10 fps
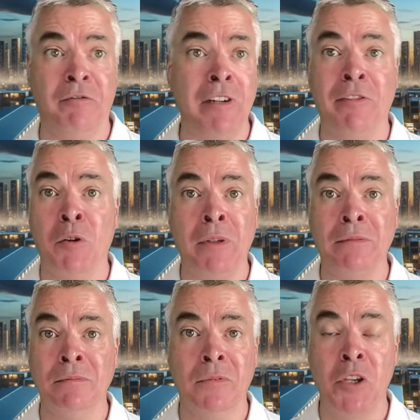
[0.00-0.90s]

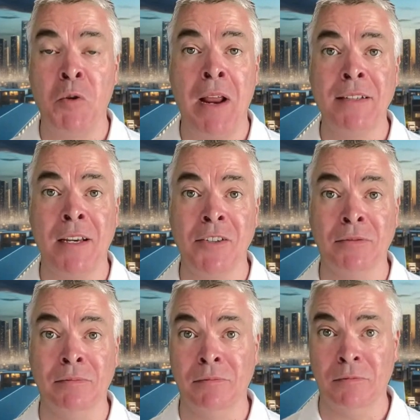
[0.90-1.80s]
flowing Q&A
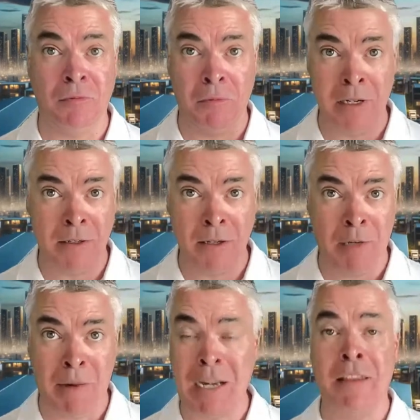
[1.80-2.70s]
session. We talk
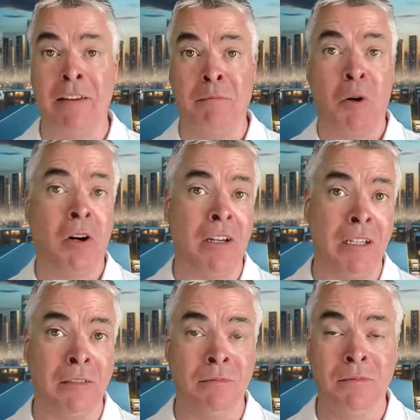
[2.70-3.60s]
about anything:
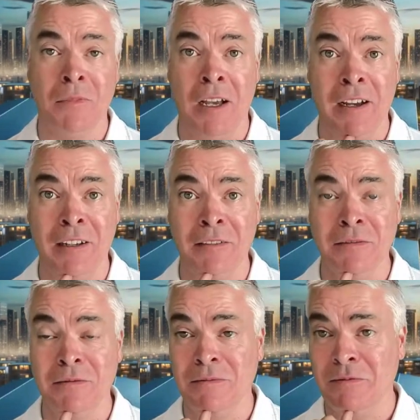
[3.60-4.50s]
marketing,
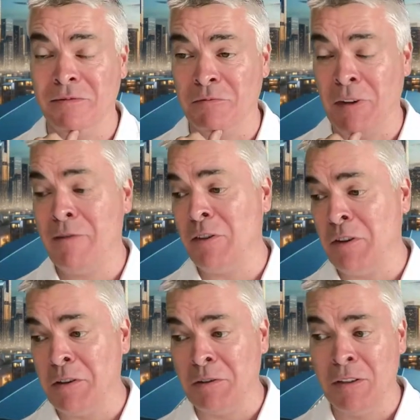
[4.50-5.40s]

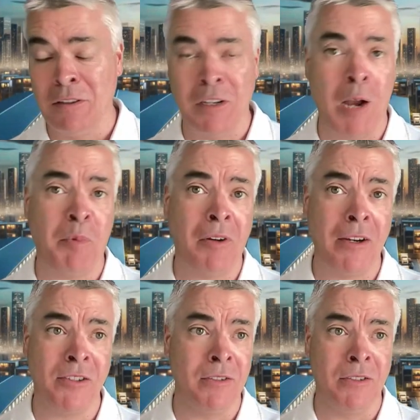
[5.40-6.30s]
revenue,
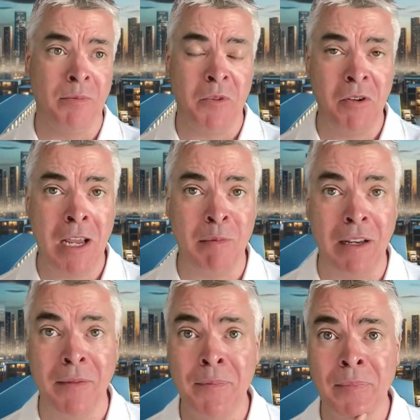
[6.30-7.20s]
operations, you name it.
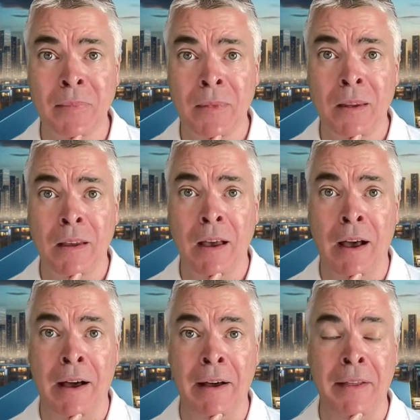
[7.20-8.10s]

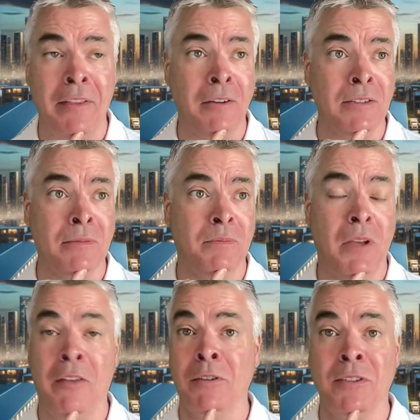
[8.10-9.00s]
There's
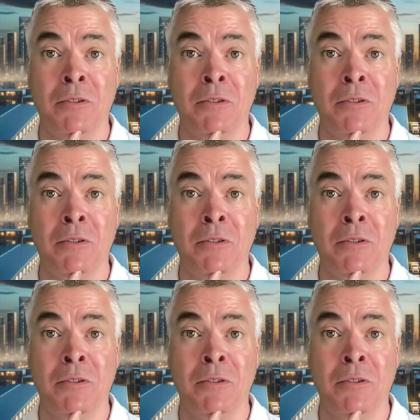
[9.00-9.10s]
other